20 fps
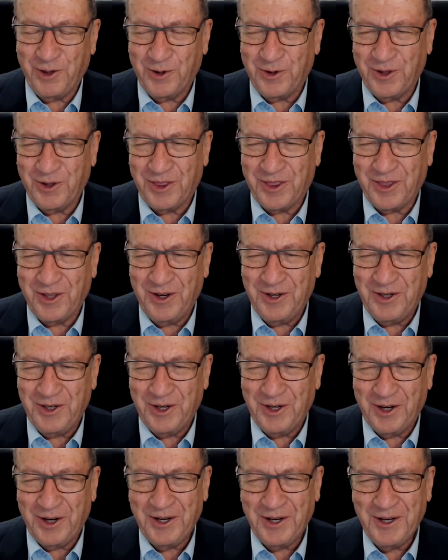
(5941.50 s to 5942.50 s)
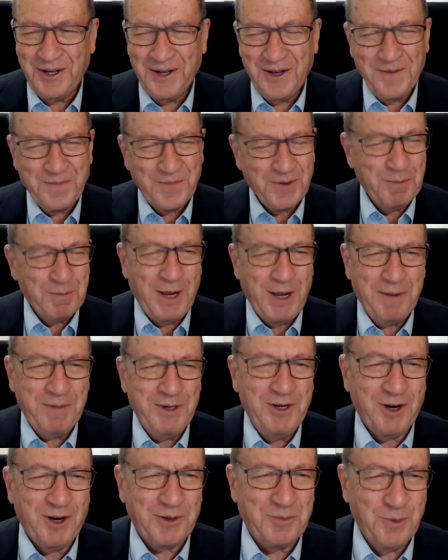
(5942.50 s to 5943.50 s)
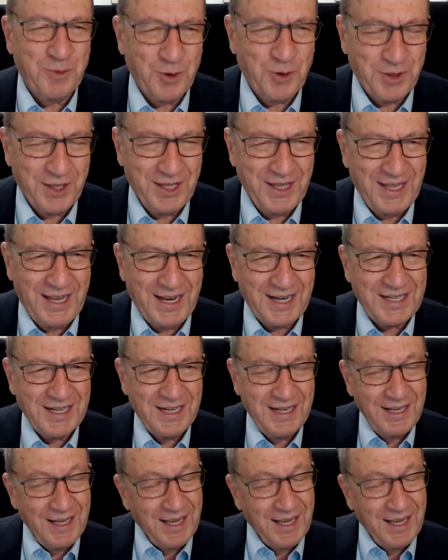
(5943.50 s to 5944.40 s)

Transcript: year or 3rd year, maybe not more than that.